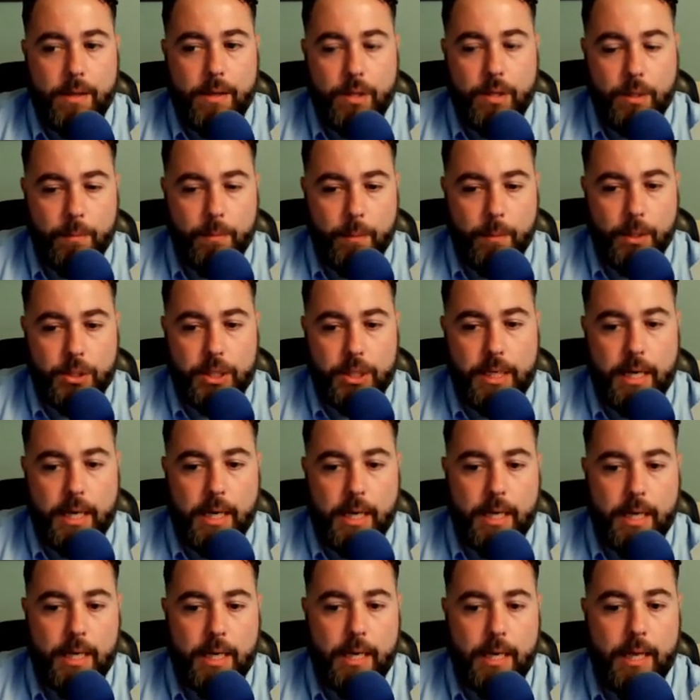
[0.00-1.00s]
they're munching
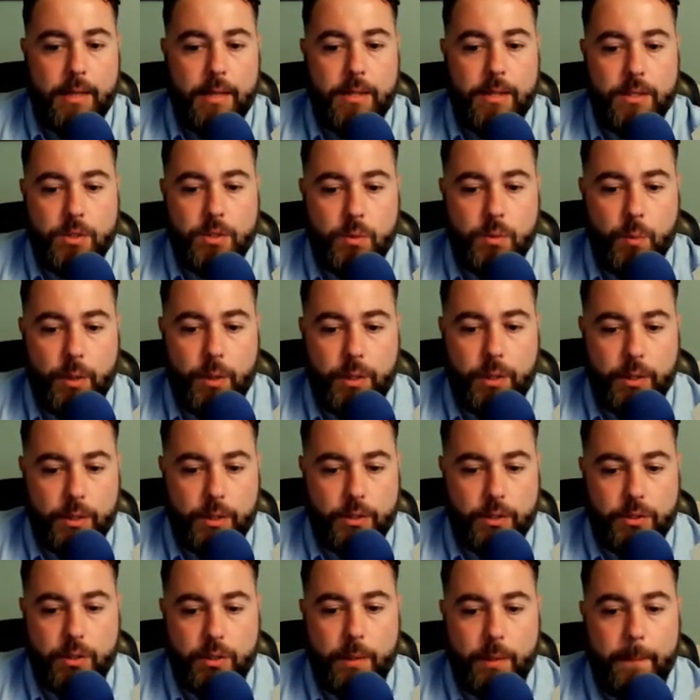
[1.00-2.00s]
on it, and this is where you're going
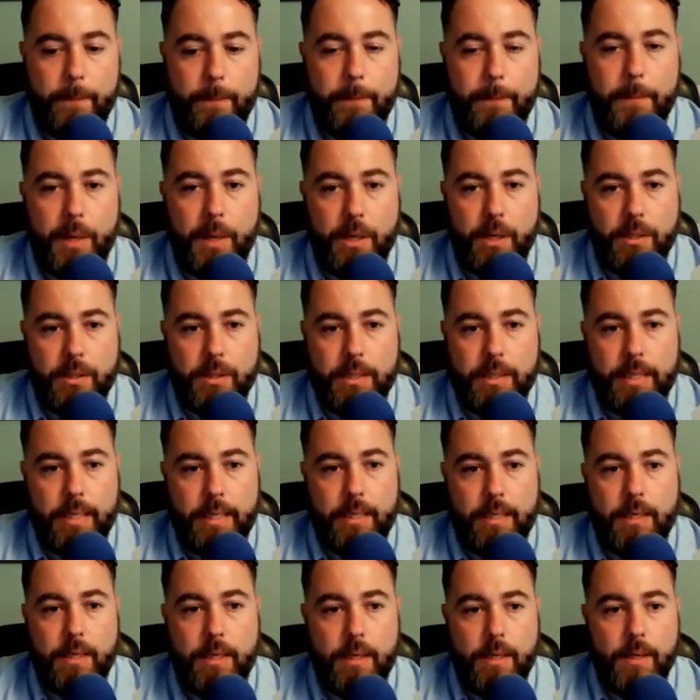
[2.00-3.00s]
to start
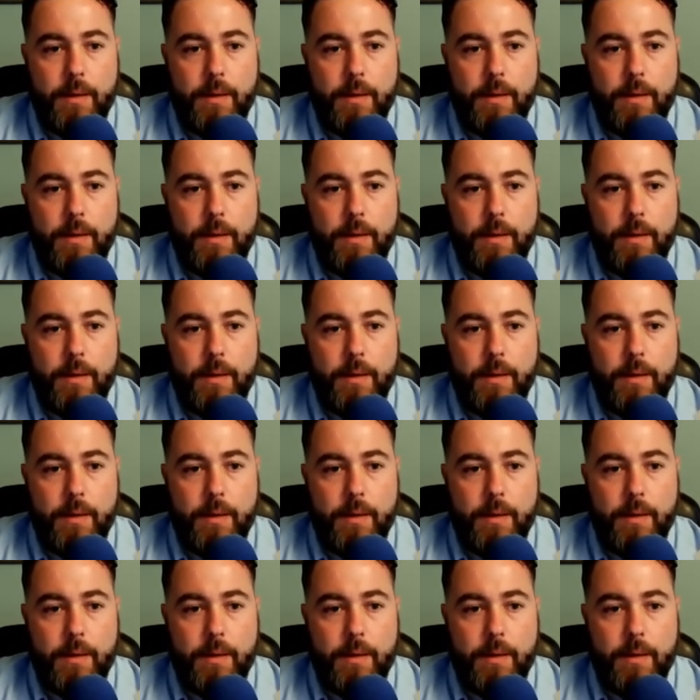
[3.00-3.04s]
buckling